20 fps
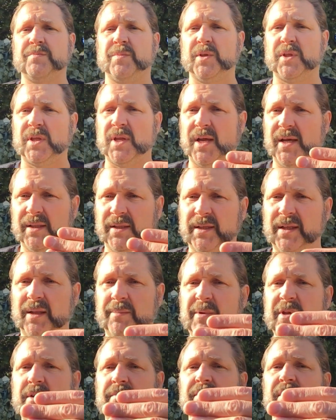but a little
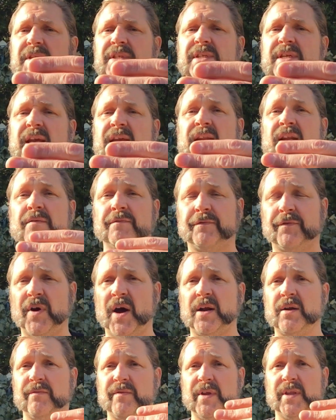bit of the scene in
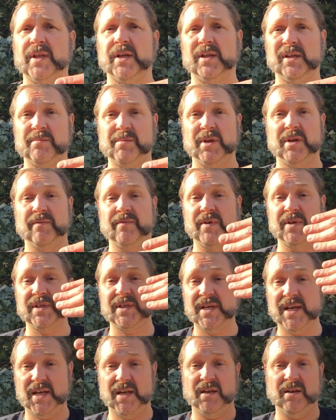front of it and a little bit of the
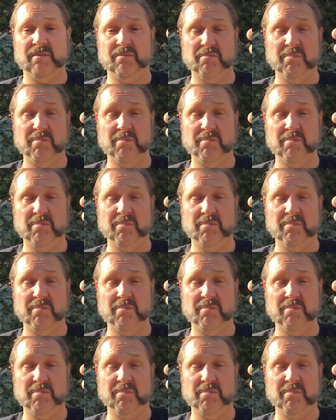scene